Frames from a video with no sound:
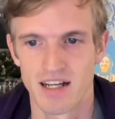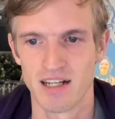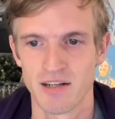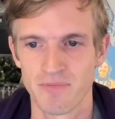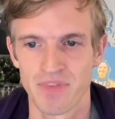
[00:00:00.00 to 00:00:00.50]

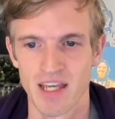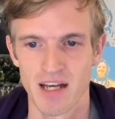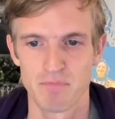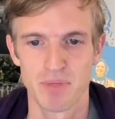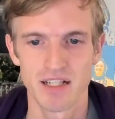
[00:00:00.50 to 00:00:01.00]
Um,
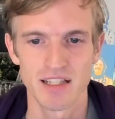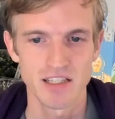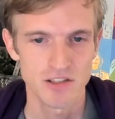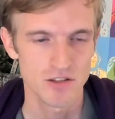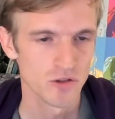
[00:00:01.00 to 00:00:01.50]
but
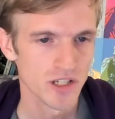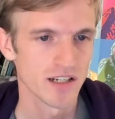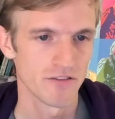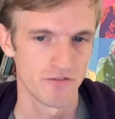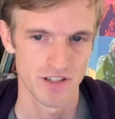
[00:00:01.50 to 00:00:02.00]
it's good
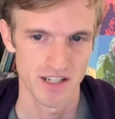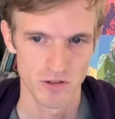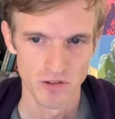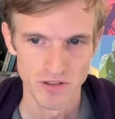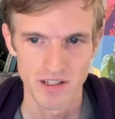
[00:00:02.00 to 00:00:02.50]
enough for
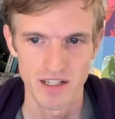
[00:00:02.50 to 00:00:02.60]
now.